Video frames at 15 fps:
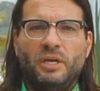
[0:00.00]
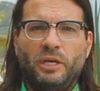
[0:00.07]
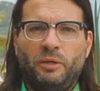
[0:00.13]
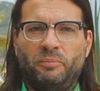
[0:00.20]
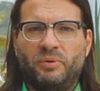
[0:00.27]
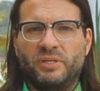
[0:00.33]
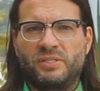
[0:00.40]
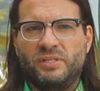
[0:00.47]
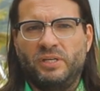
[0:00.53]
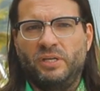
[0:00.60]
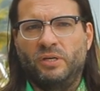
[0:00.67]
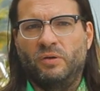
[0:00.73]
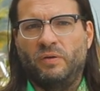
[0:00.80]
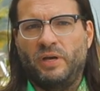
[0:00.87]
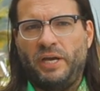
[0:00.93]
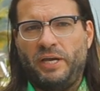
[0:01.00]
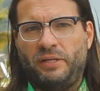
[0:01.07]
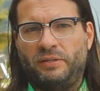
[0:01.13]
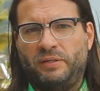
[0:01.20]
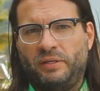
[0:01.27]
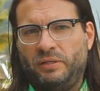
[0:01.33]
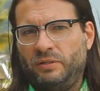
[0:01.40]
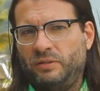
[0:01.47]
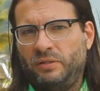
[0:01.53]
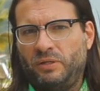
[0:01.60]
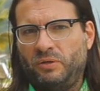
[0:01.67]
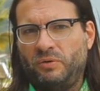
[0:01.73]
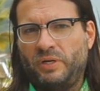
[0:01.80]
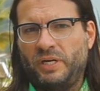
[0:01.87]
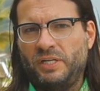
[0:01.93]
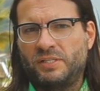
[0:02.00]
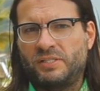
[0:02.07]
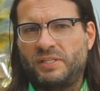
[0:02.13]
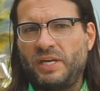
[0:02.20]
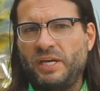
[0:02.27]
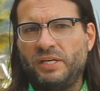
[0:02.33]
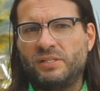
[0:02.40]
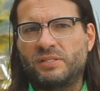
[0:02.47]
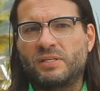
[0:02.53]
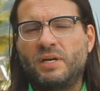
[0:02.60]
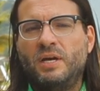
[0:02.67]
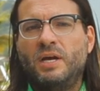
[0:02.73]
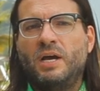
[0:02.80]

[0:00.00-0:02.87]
in Brazil and in the United States,